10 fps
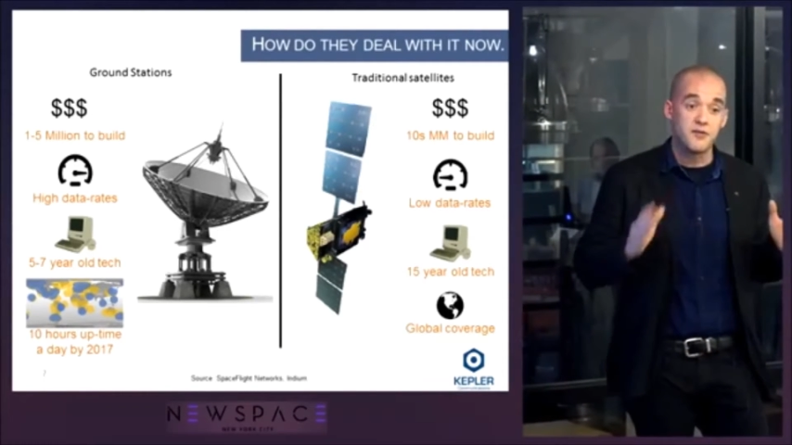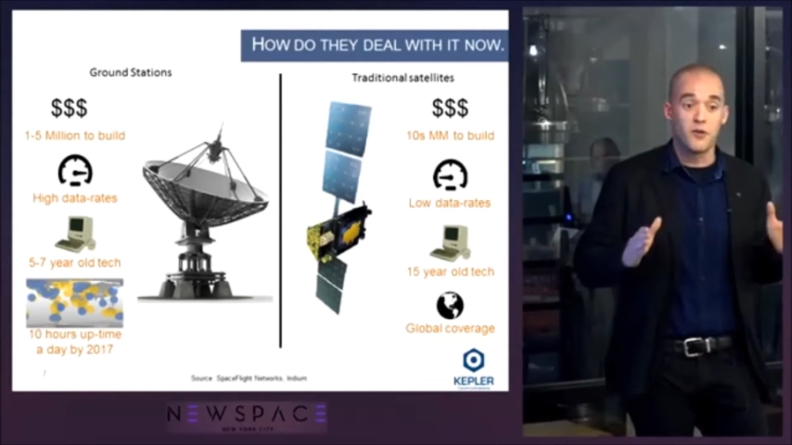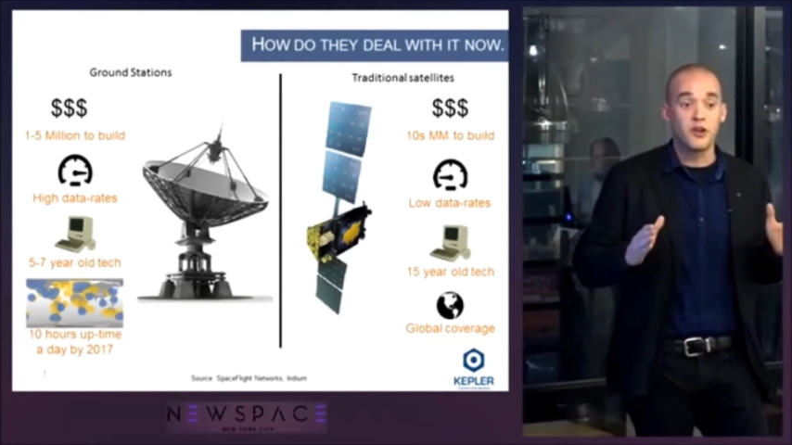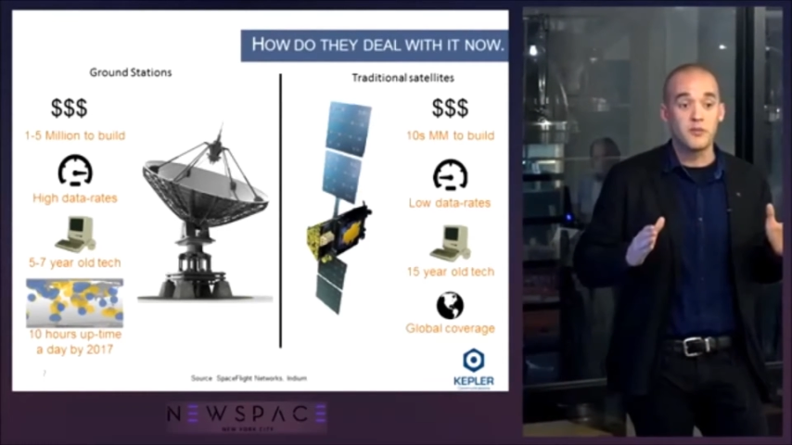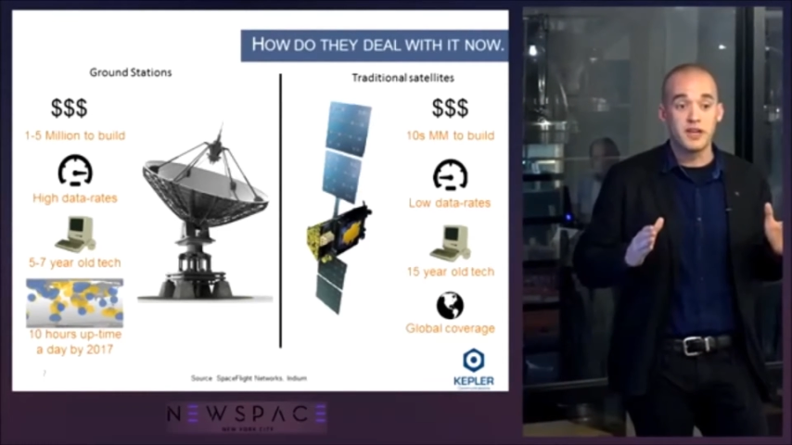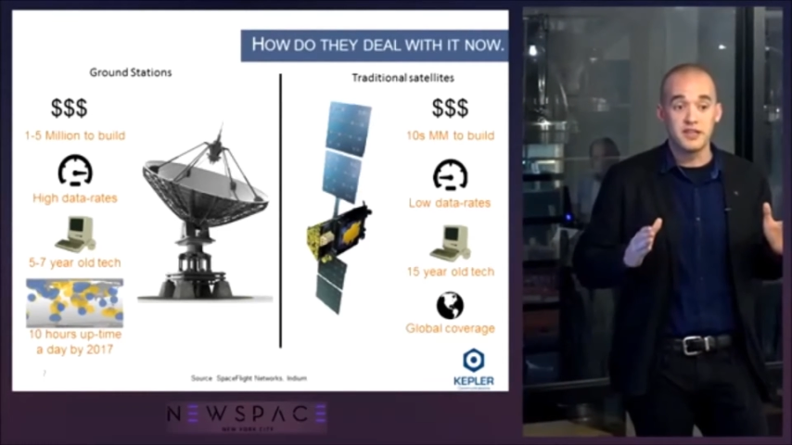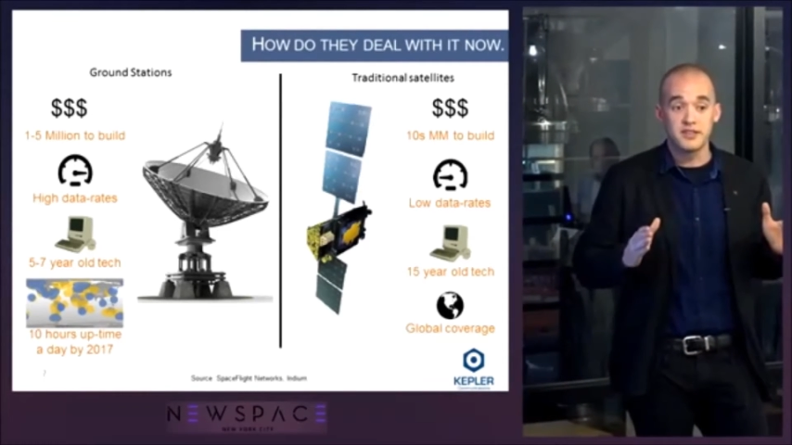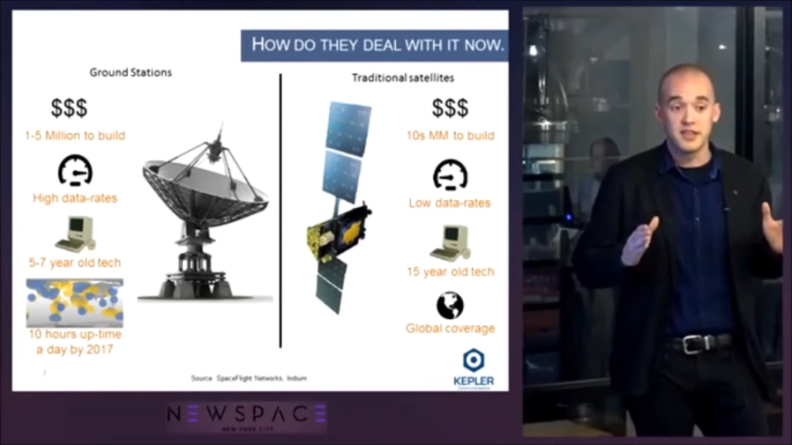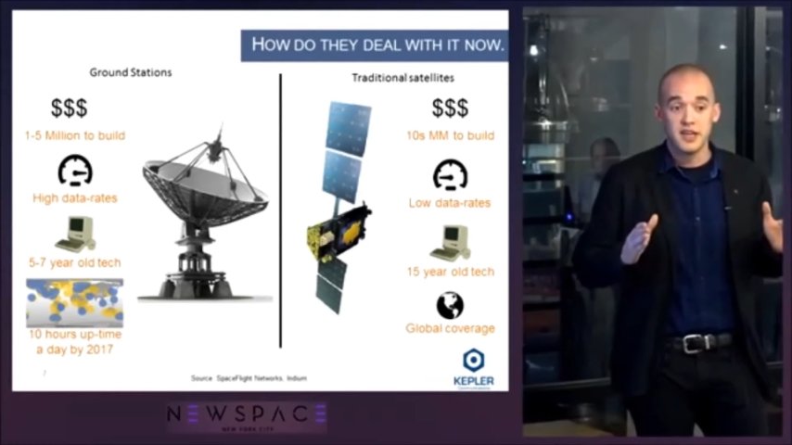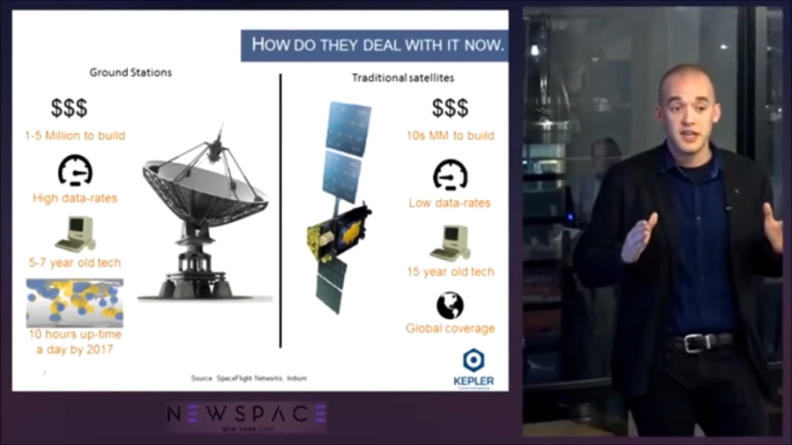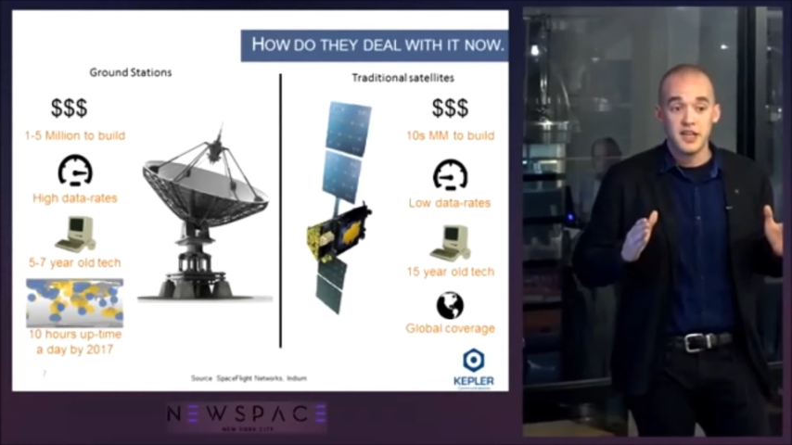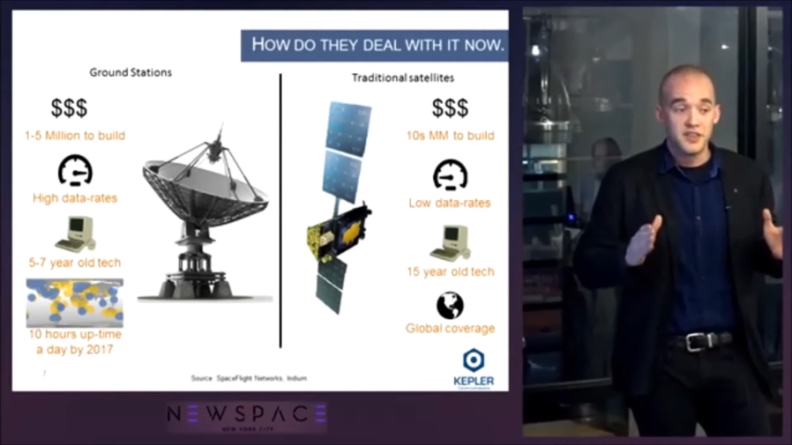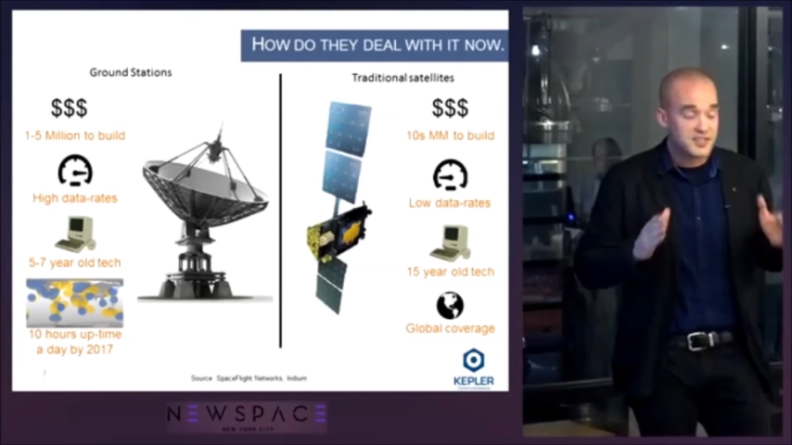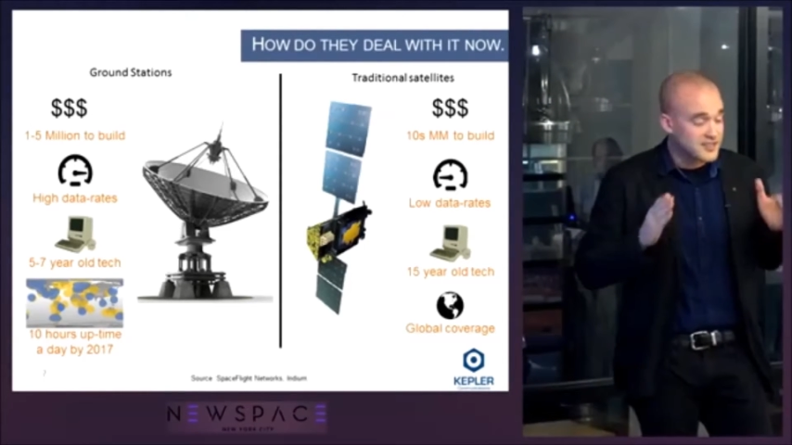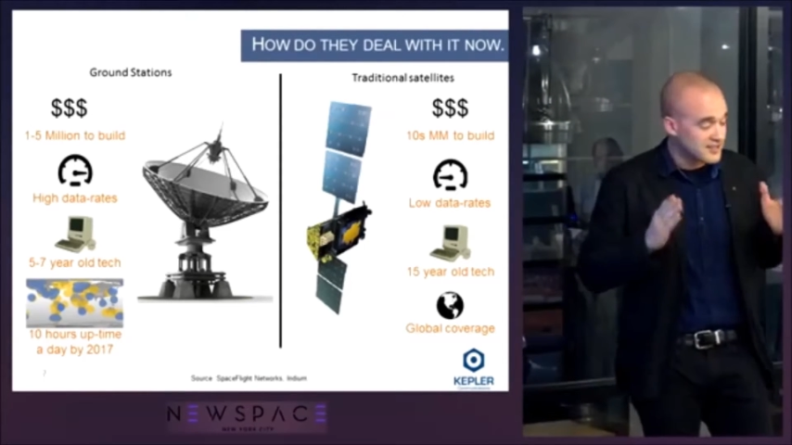40 minutes.
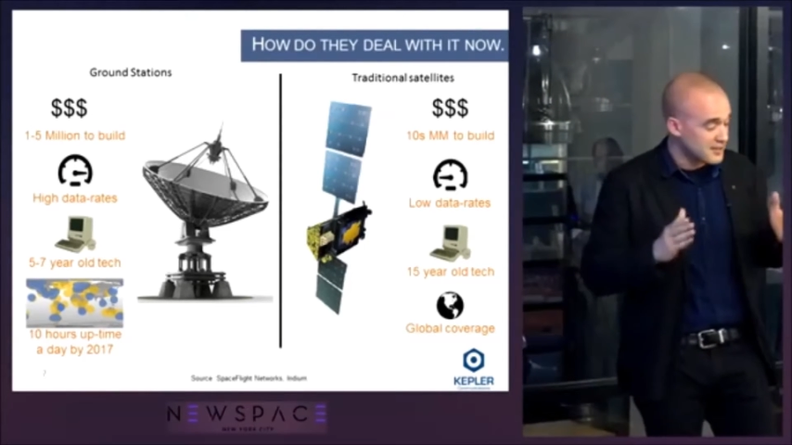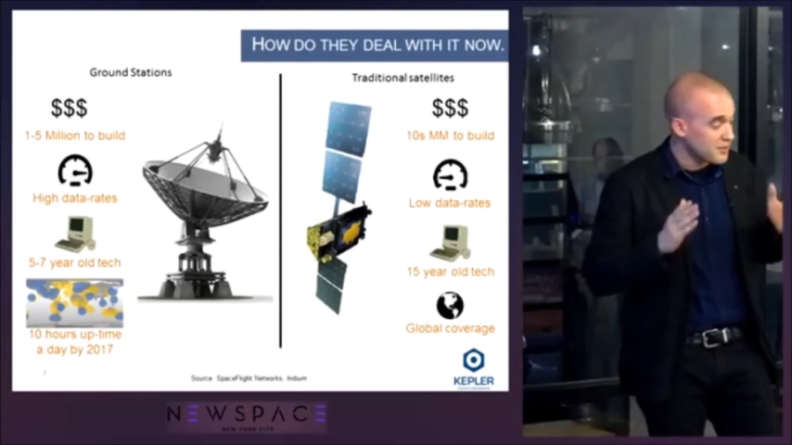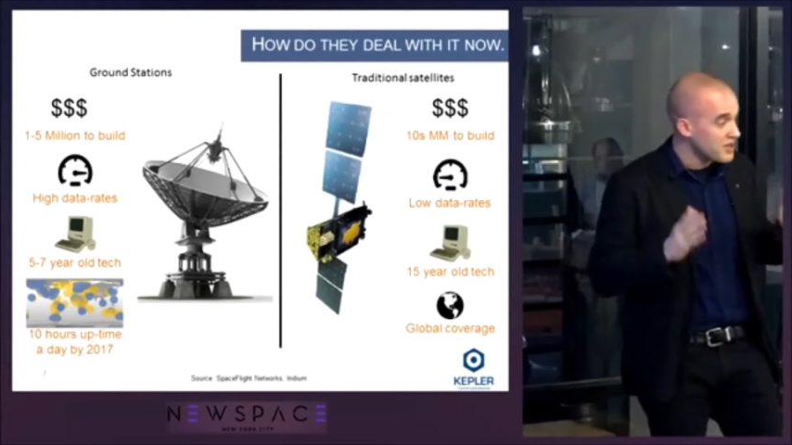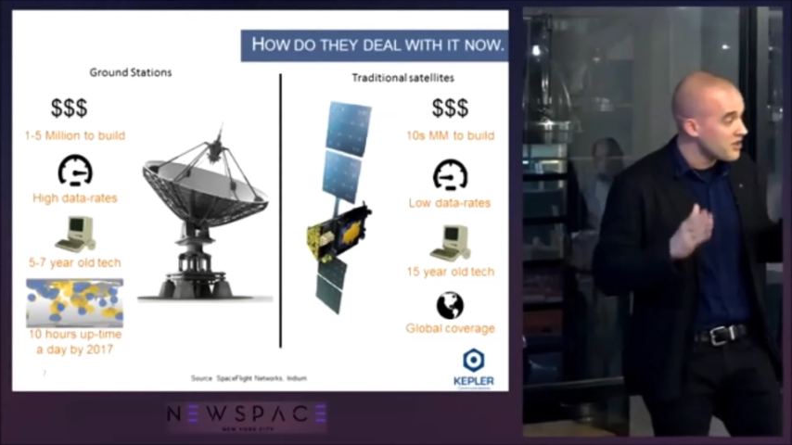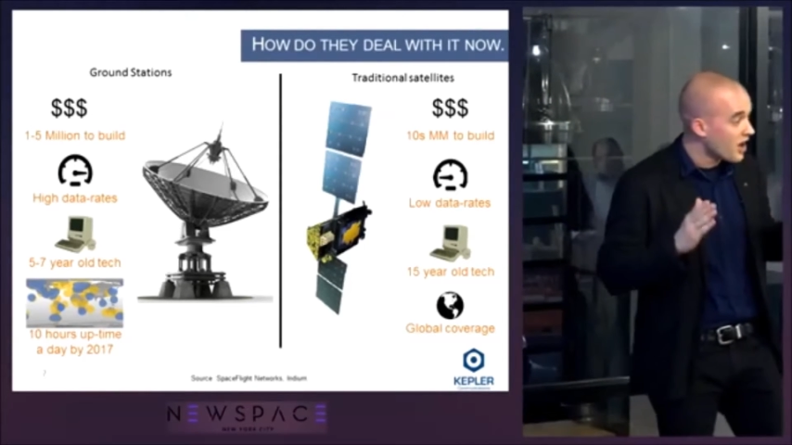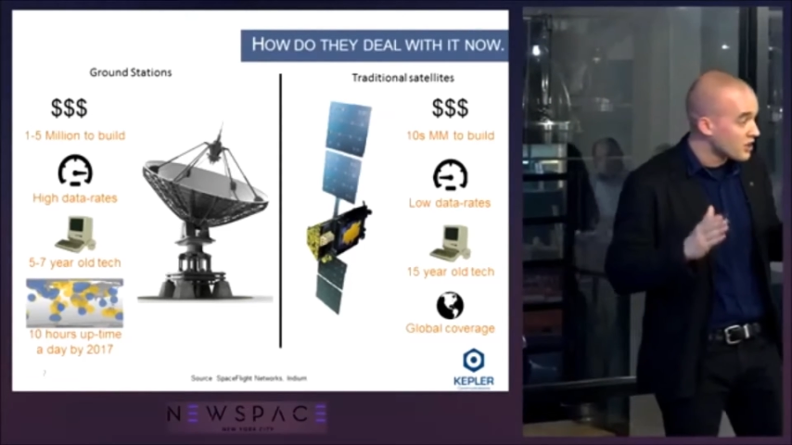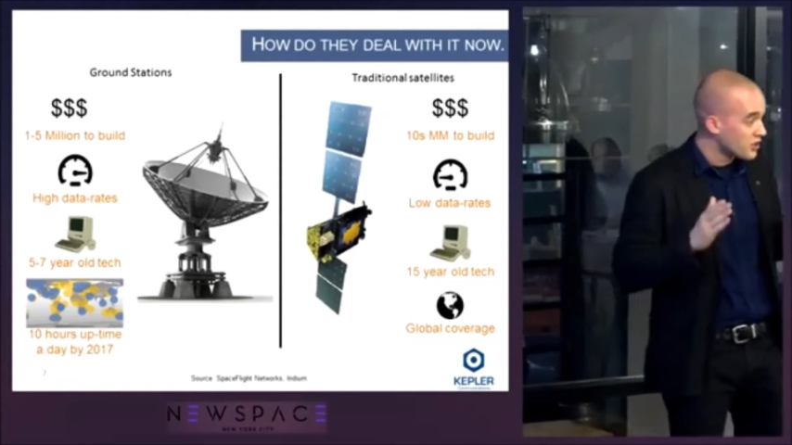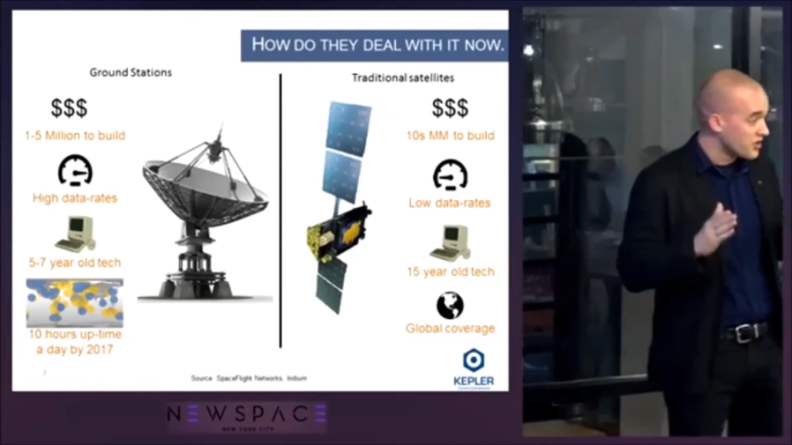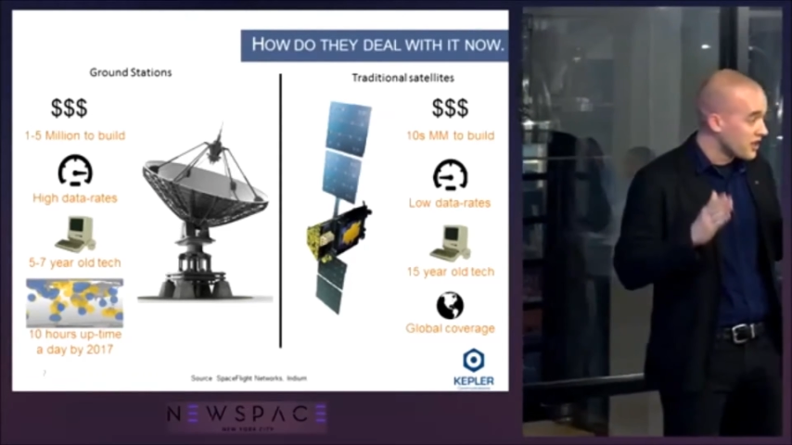This is simply not good